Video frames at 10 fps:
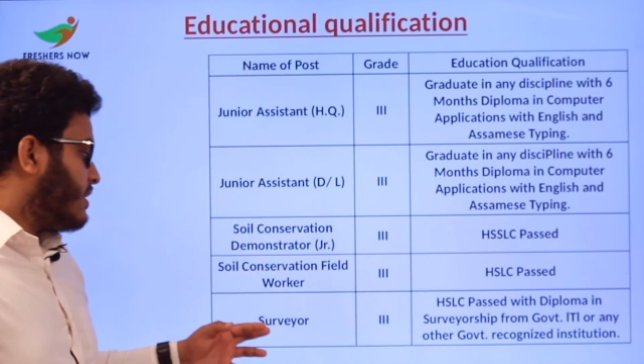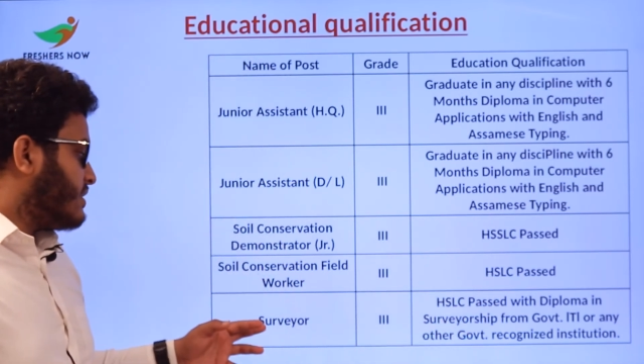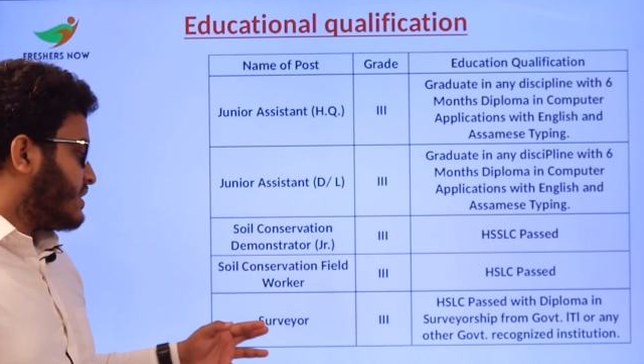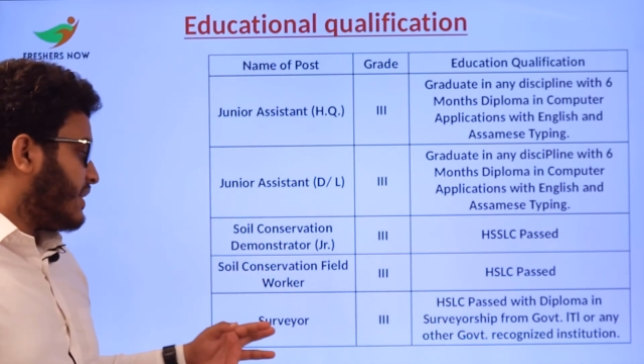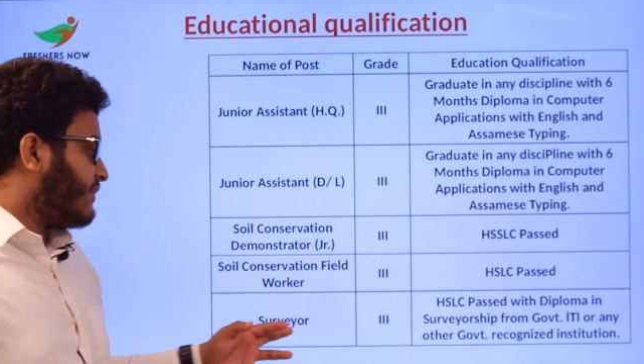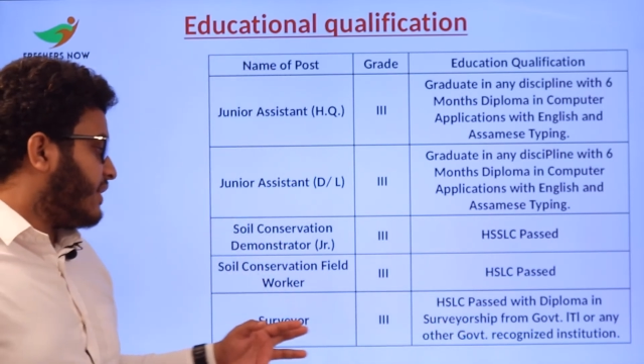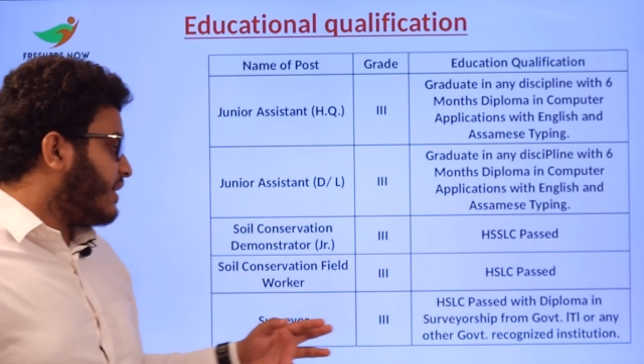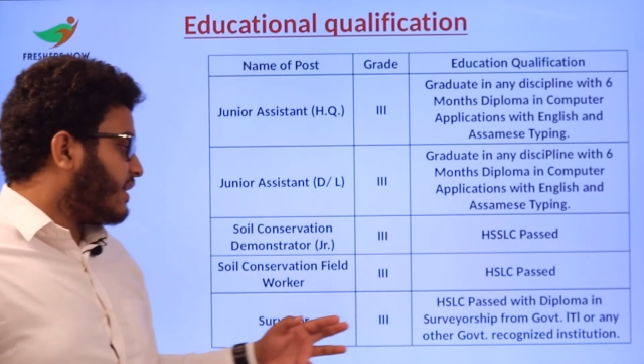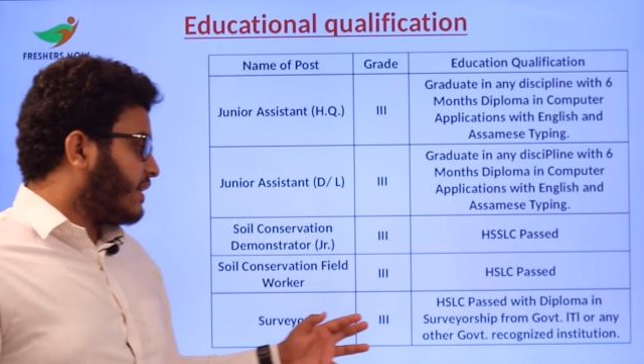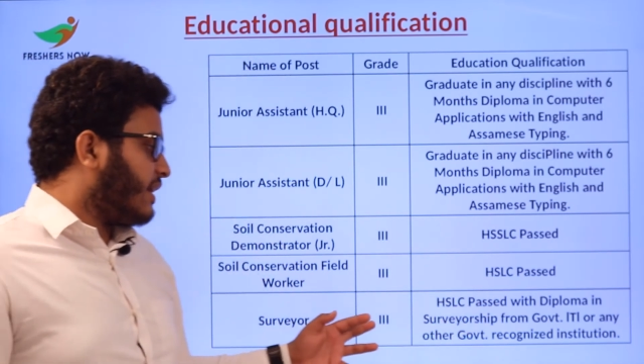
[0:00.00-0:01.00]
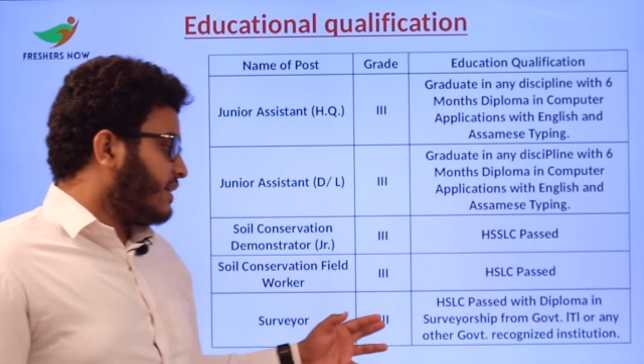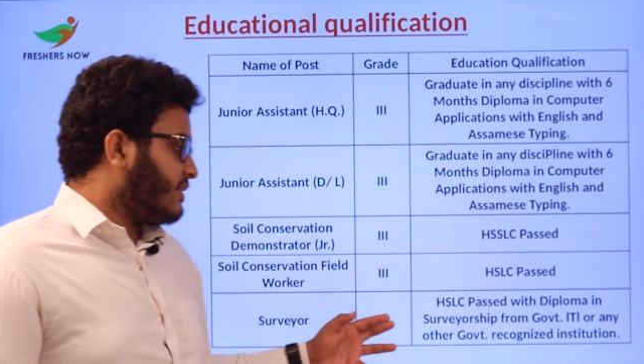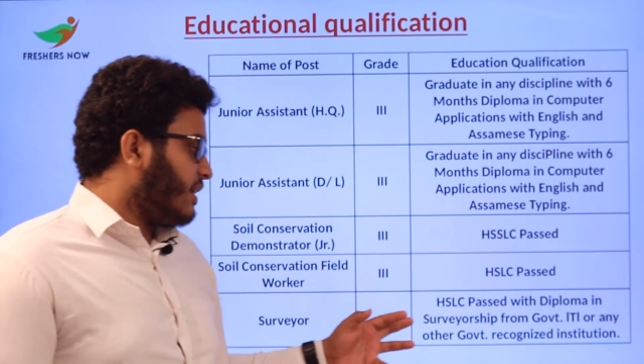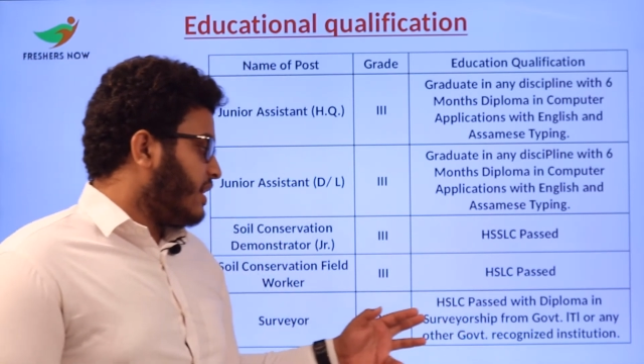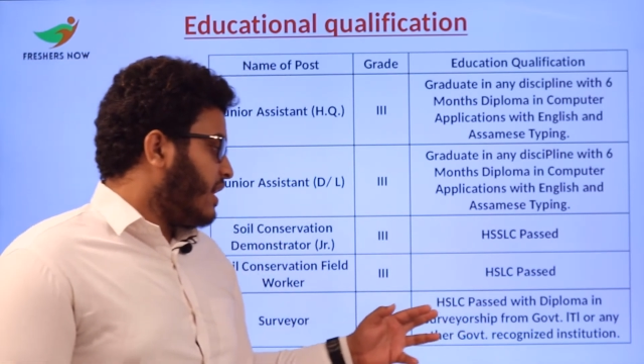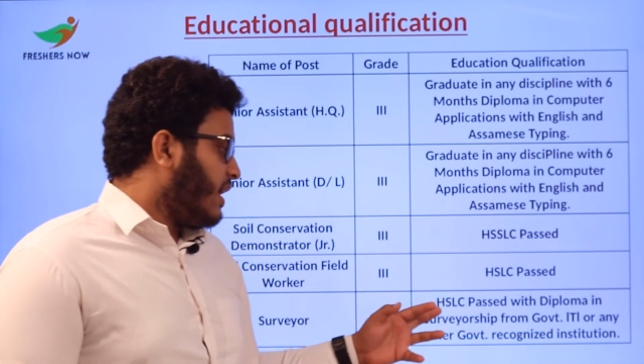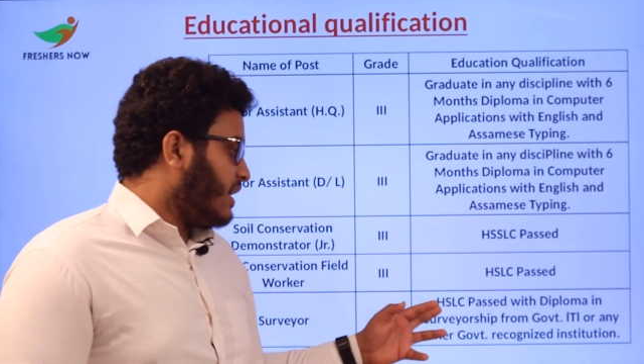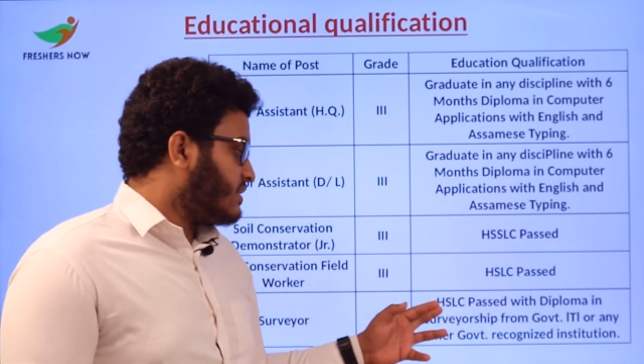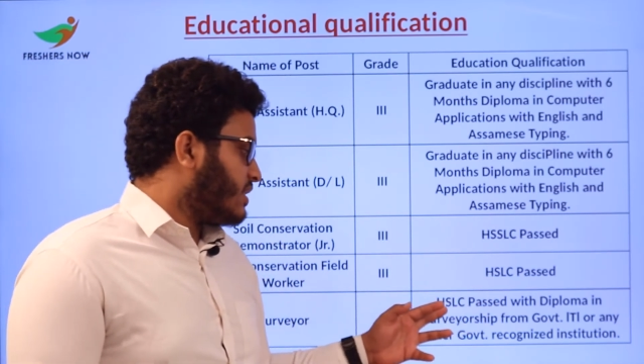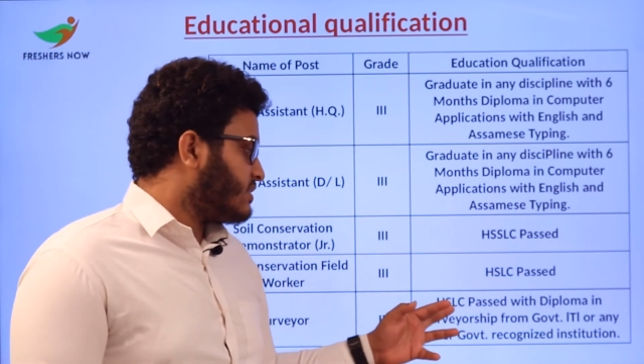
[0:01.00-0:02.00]
Surveyor Grade three,
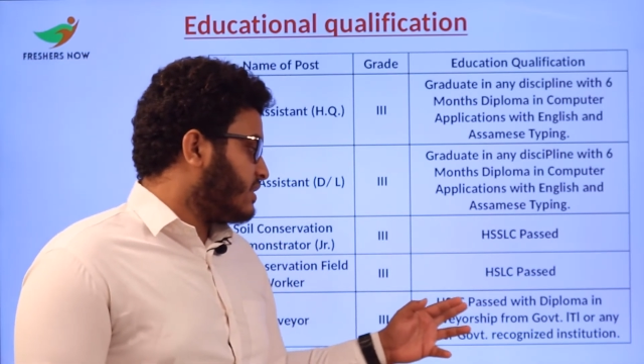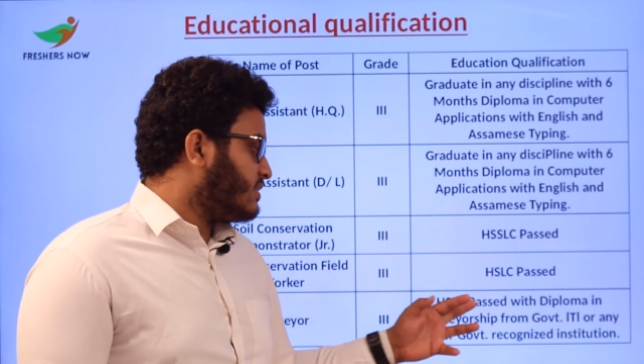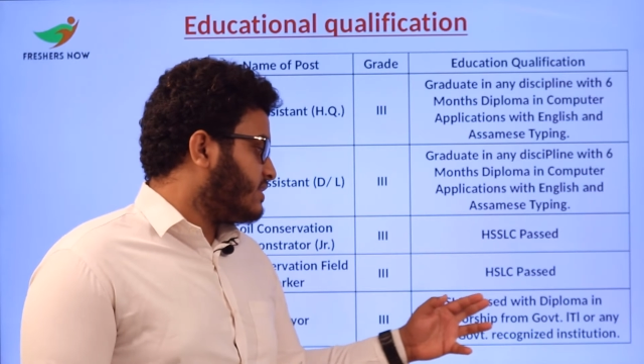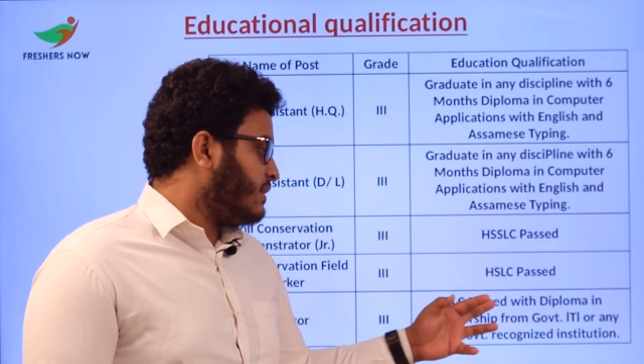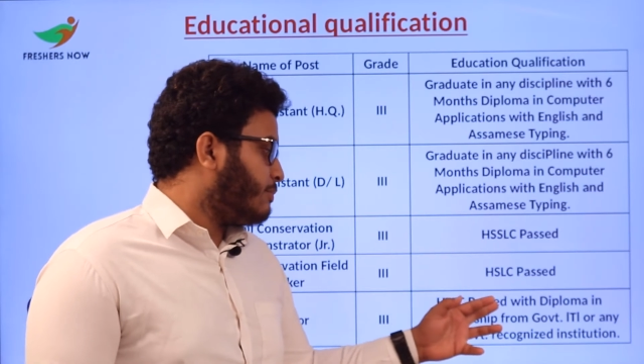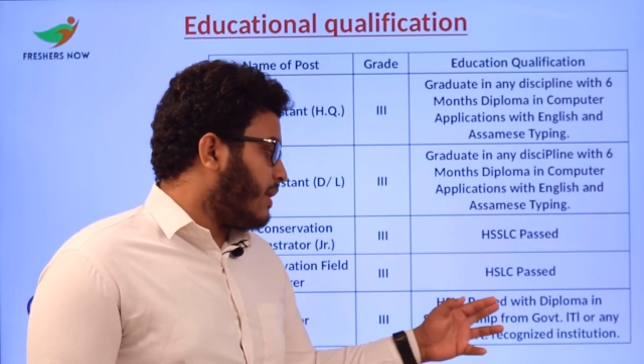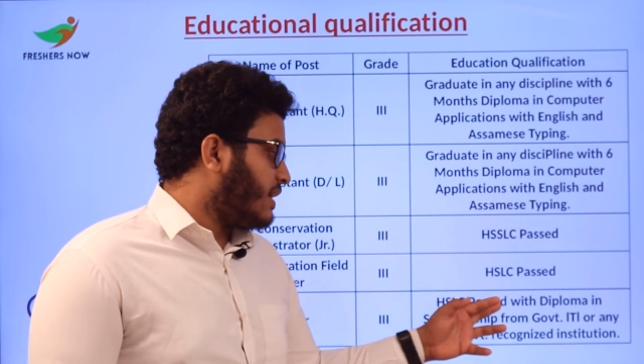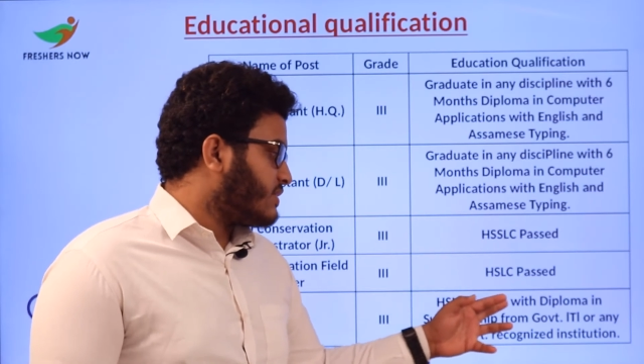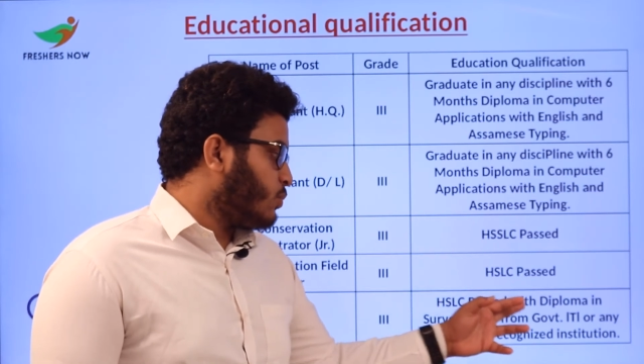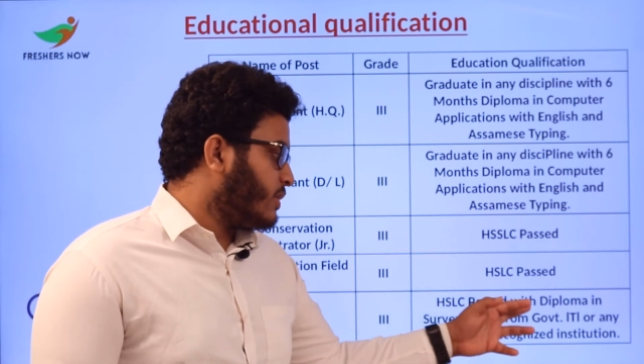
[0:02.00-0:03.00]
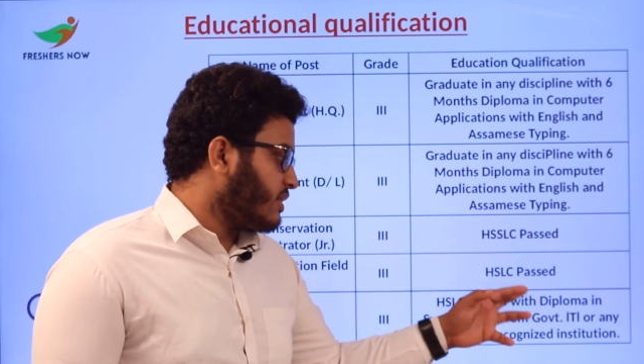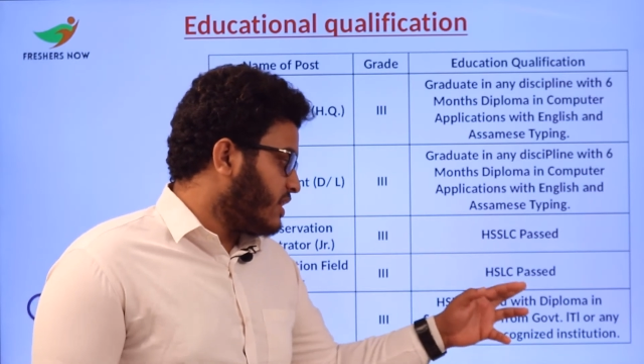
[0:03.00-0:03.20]
H S L C passed with